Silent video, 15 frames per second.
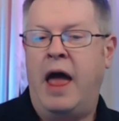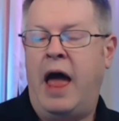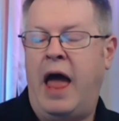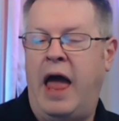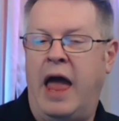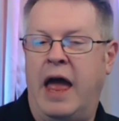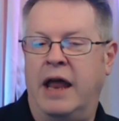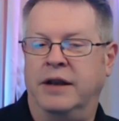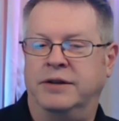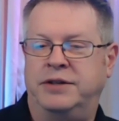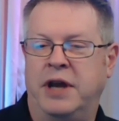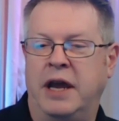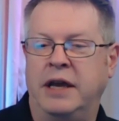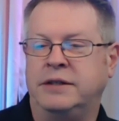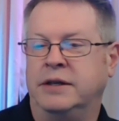And
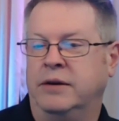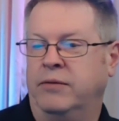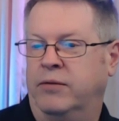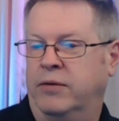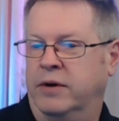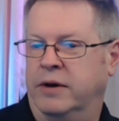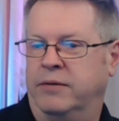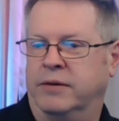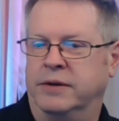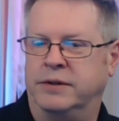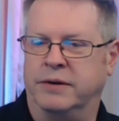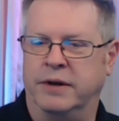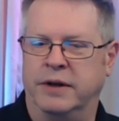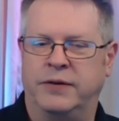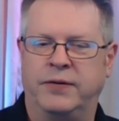Jason Wood will
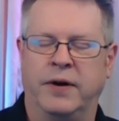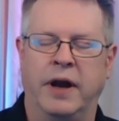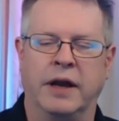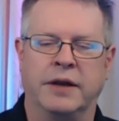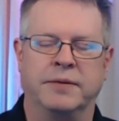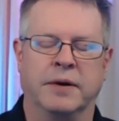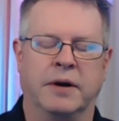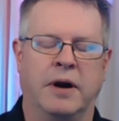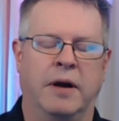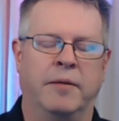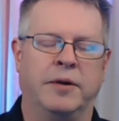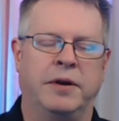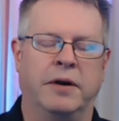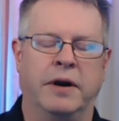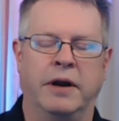join us for excellent
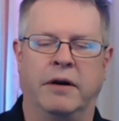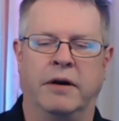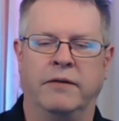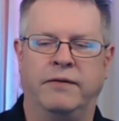commentary on